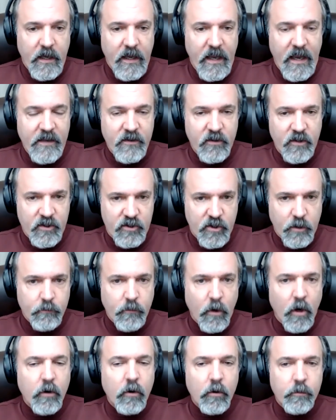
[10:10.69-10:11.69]
And the
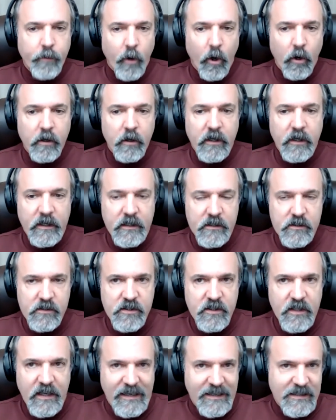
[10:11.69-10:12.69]
tomorrow part
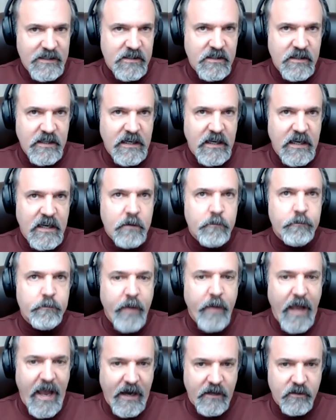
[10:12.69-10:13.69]
is the
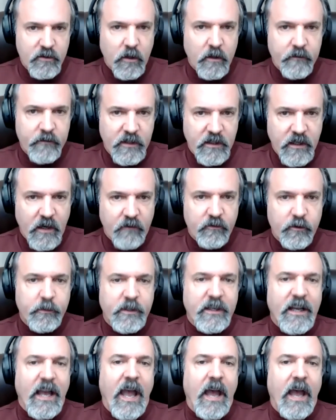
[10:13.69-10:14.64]
impact of the government